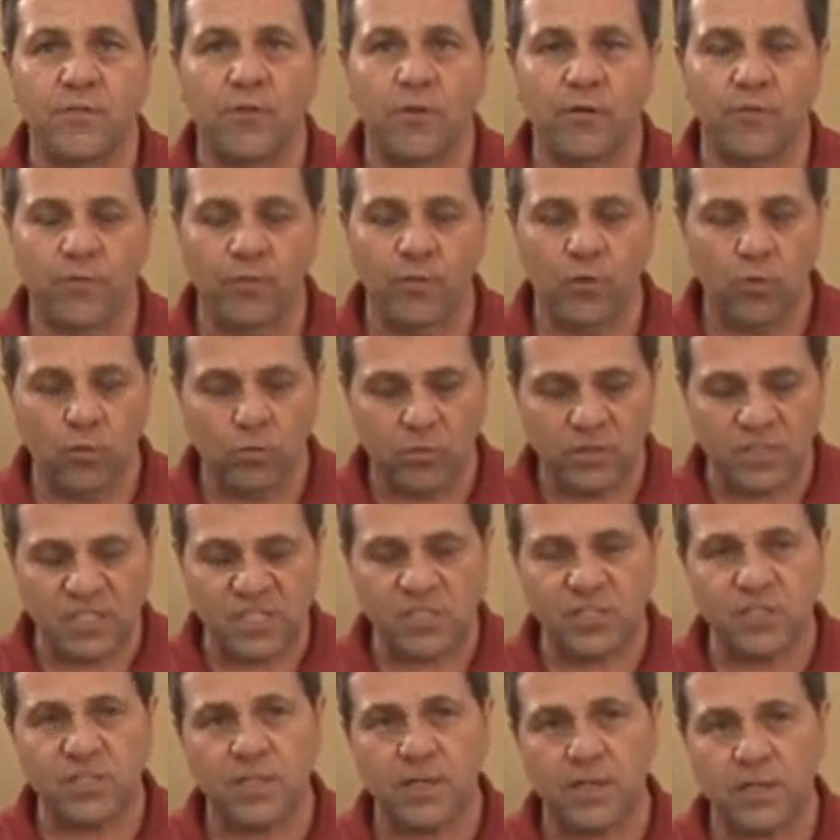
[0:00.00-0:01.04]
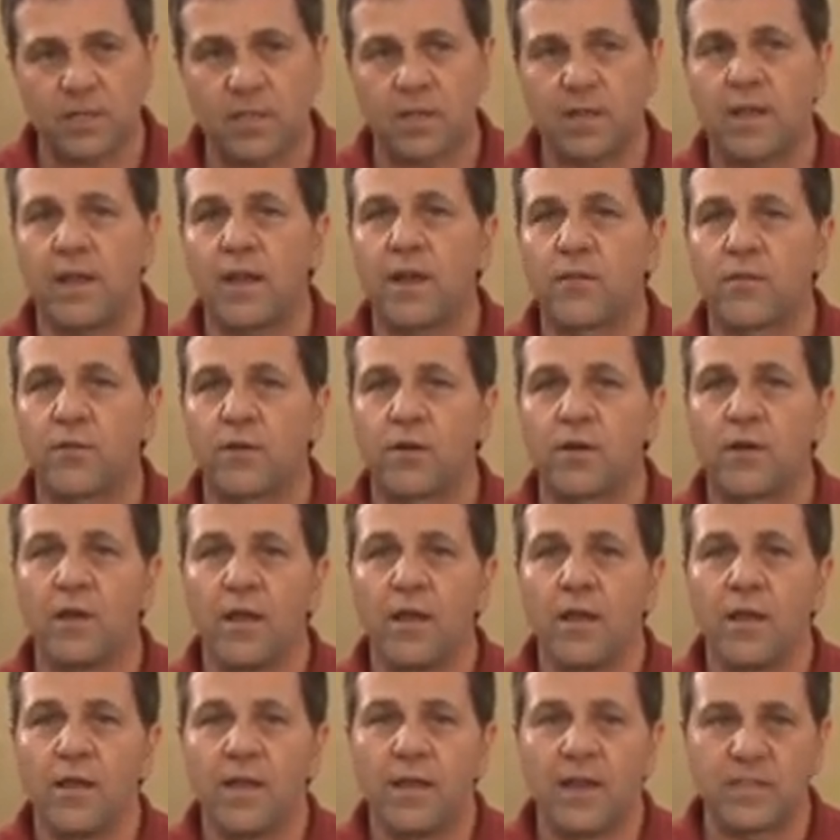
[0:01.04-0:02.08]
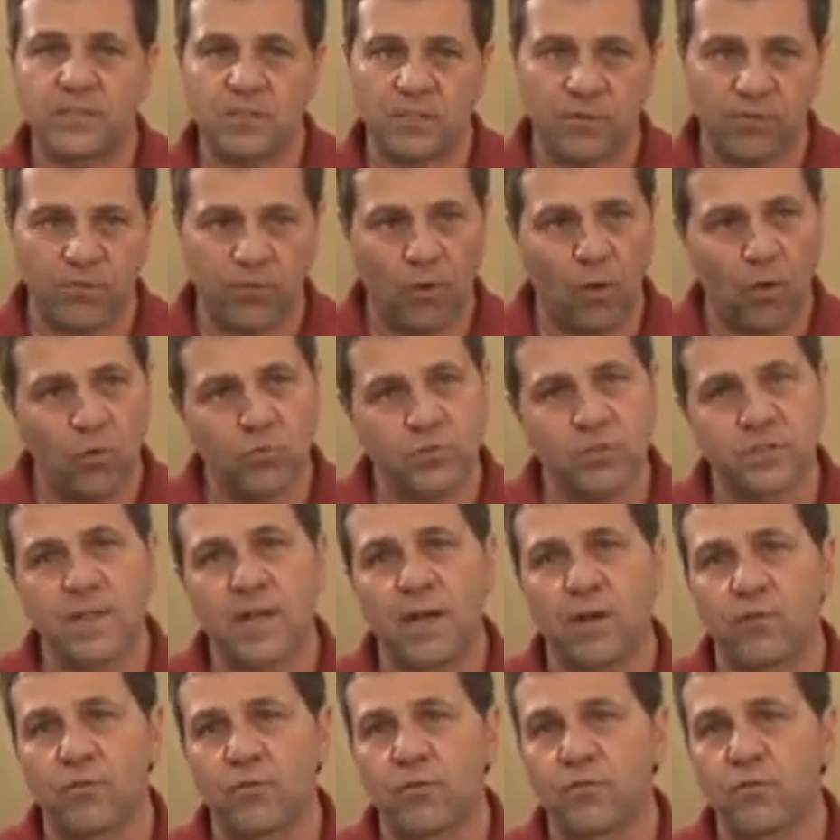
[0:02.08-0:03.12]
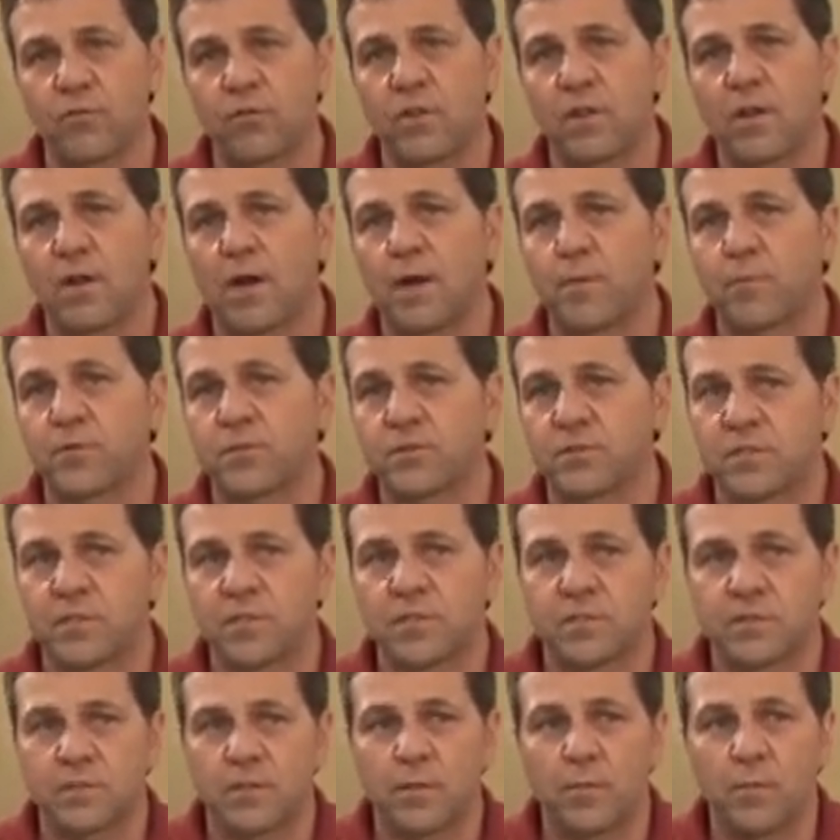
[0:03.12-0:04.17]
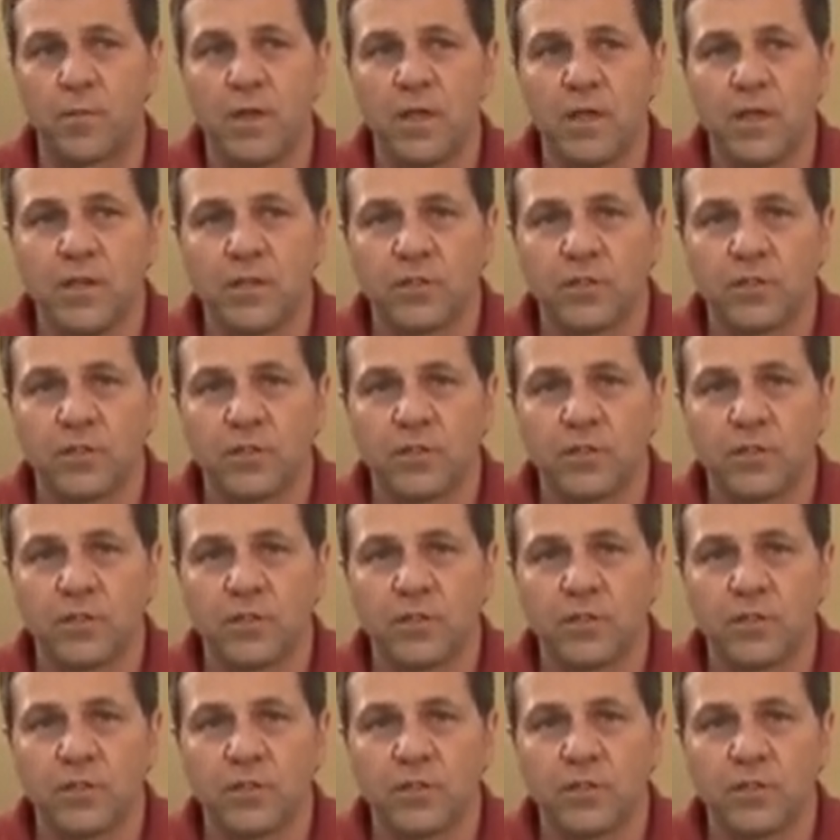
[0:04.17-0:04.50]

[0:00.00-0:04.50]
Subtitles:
of your fuel to stick together as it flows down through the upper system.